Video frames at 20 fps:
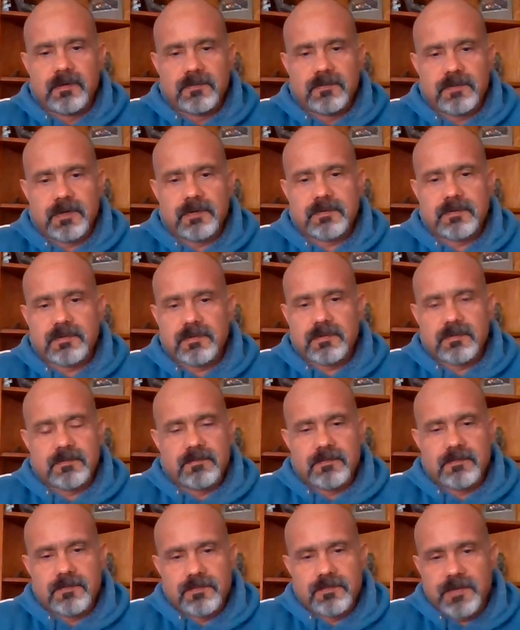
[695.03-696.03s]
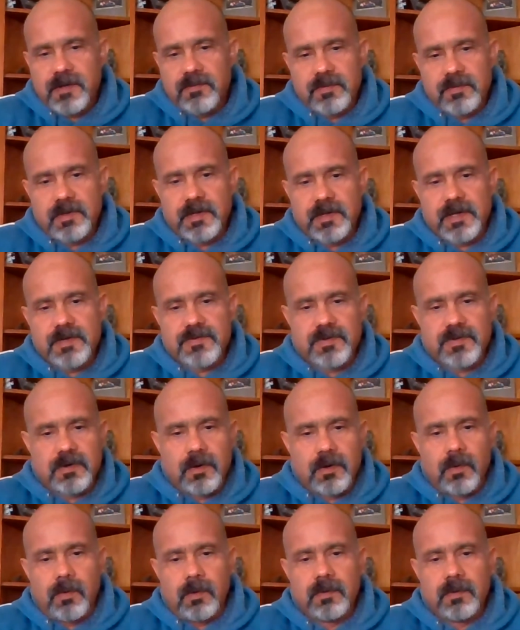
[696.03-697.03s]
Folks, that really is the
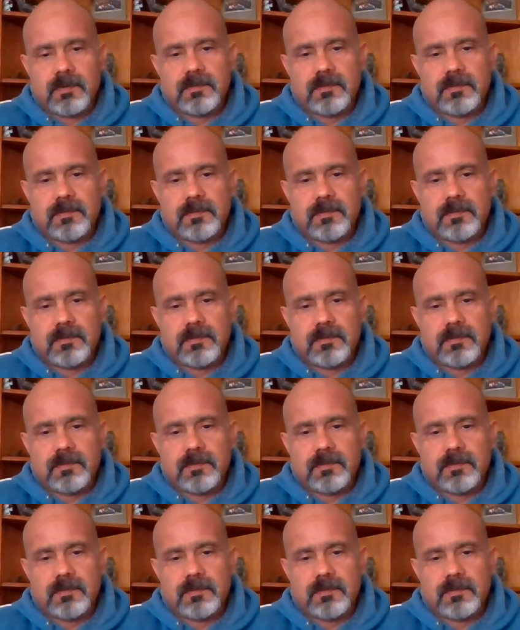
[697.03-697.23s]
goal.